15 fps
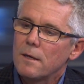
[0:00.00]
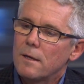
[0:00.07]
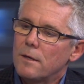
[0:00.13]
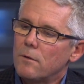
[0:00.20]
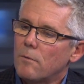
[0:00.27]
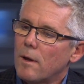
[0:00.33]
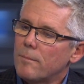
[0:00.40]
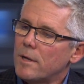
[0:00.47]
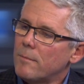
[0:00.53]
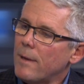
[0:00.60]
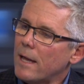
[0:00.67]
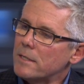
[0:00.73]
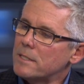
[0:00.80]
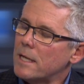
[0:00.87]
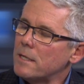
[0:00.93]
You rub it
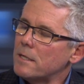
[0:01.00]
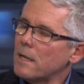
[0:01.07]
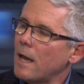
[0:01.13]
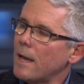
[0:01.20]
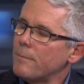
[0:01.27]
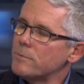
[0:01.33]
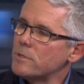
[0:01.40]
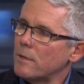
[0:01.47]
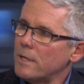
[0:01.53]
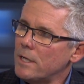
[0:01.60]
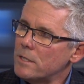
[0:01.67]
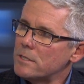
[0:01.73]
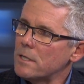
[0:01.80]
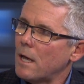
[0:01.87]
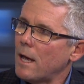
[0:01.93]
about 10 times on
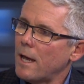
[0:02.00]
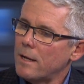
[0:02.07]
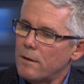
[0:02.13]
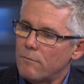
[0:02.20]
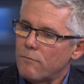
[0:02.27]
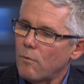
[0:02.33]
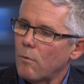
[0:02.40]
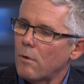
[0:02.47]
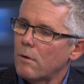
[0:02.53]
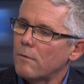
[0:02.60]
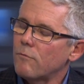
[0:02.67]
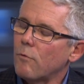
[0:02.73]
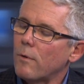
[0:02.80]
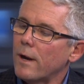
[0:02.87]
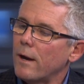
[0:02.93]
each side in mm -hmm. four, mm-hmm.
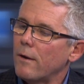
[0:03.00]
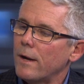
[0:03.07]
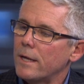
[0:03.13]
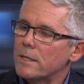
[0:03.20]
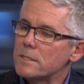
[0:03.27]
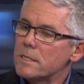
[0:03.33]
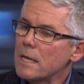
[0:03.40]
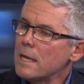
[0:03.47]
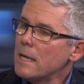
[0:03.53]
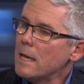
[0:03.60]
four areas.